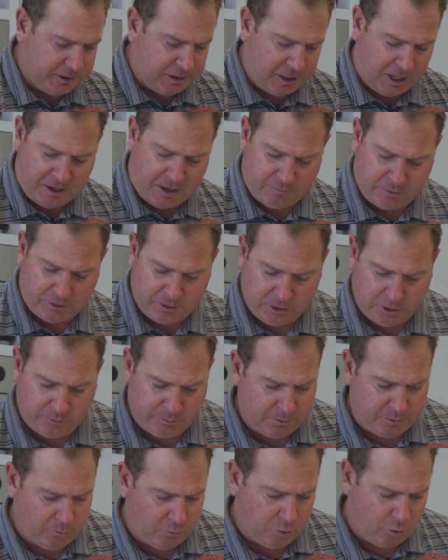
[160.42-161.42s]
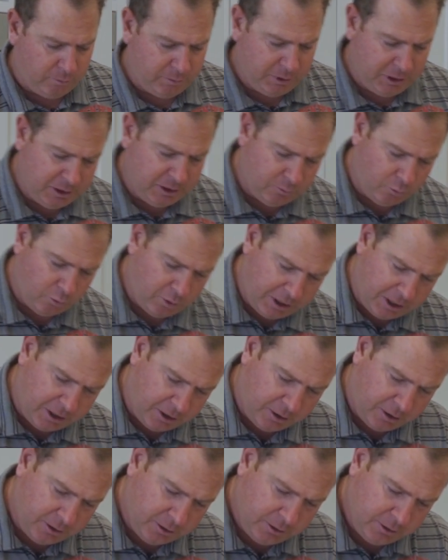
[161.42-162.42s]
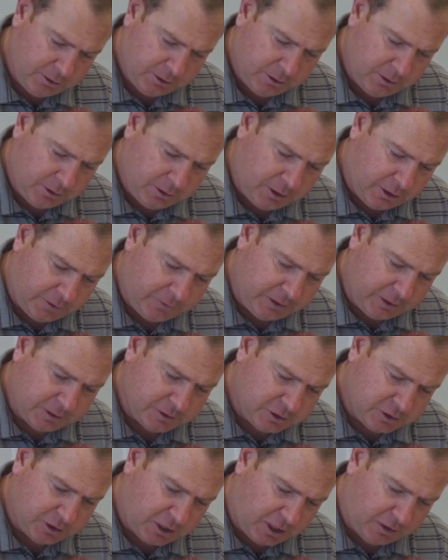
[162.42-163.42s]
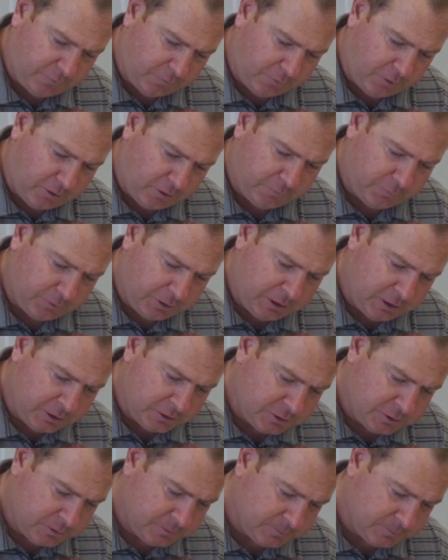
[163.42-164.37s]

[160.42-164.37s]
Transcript: to have it a little bit more medium rare on the inside for our fajitas.